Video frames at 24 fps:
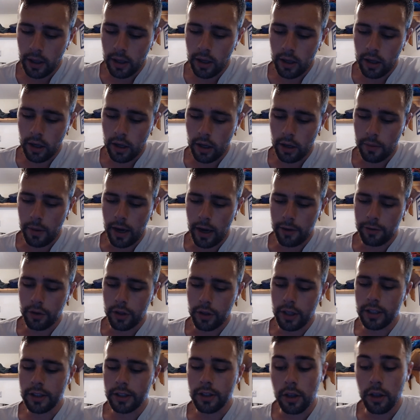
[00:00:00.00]
After
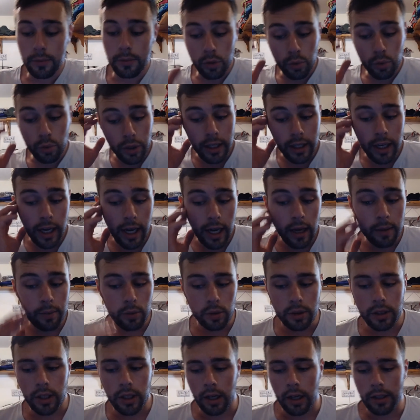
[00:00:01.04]
this comes Recap
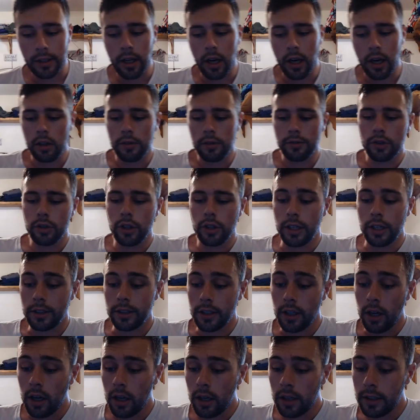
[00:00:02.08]
with Don Toliver, and
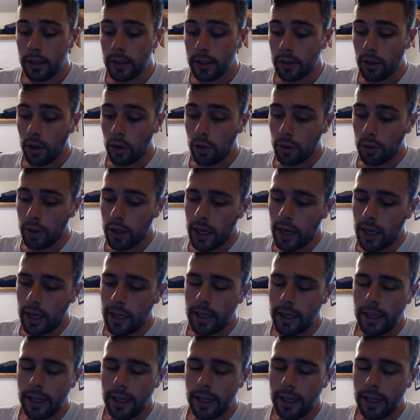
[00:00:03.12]
Don is okay.